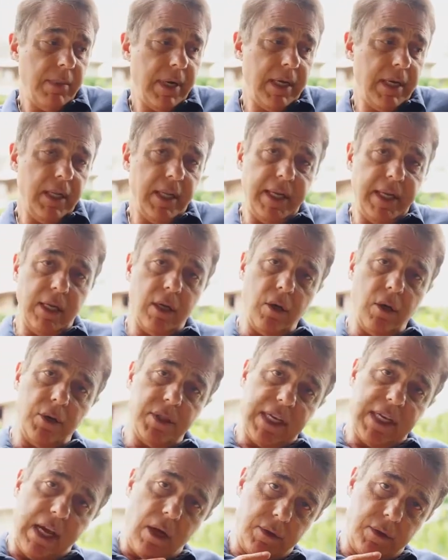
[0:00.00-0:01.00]
my leg
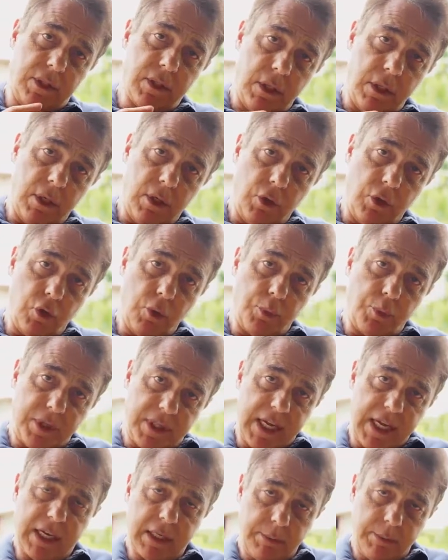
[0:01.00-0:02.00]
goes out to
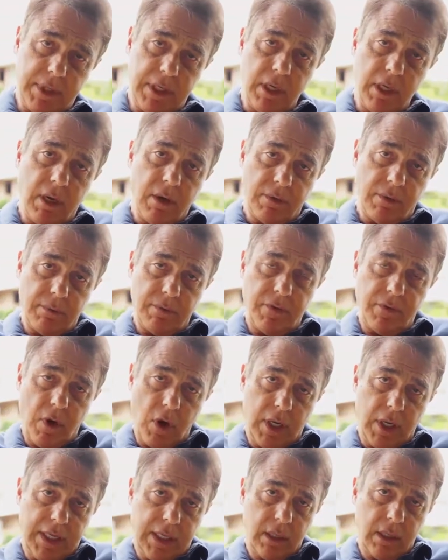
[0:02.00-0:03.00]
protect me from
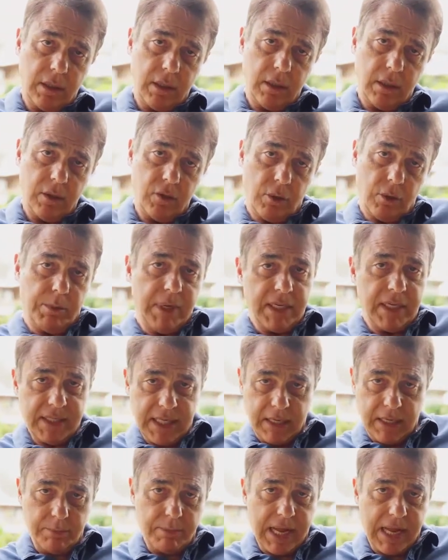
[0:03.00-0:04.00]
falling, to
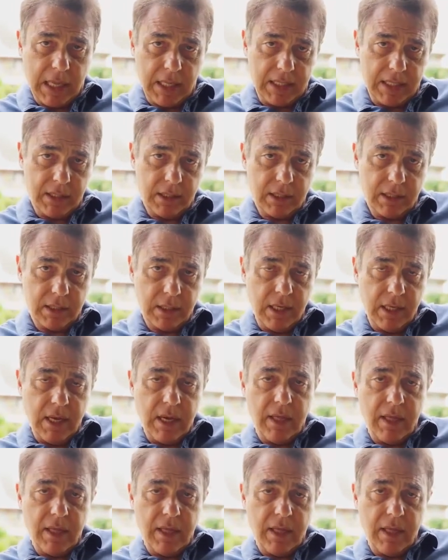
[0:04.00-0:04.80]
maintain balance.